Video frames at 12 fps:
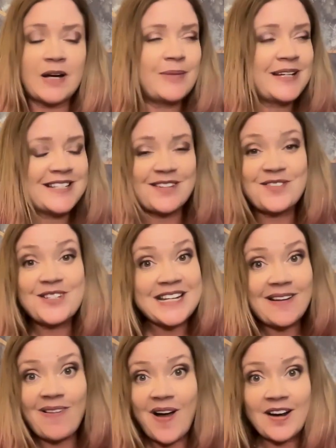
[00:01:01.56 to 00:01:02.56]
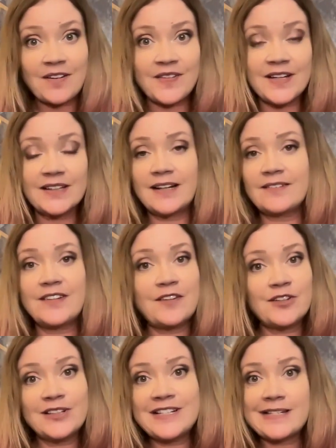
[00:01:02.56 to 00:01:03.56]
about, because I've seen a lot of it. I've
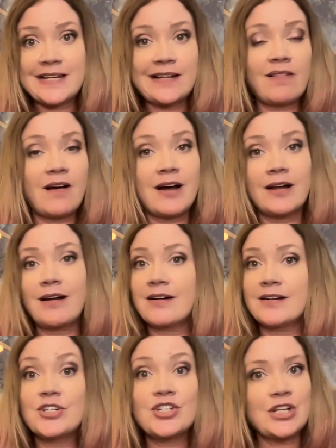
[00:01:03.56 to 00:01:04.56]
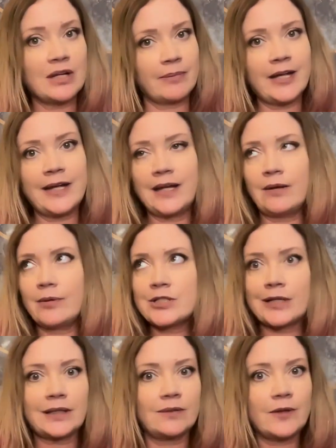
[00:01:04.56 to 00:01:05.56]
definitely seen a lot on GMA. We
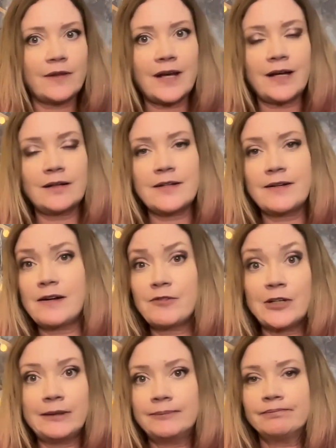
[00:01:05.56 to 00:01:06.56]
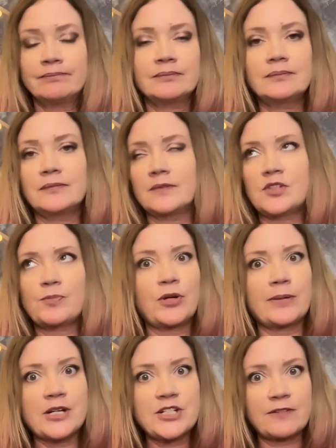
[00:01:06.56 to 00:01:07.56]
check in with that
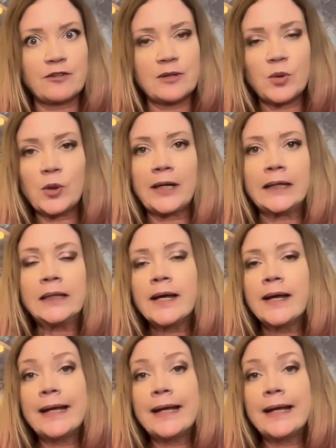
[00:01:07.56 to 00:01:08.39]
pretty much every morning.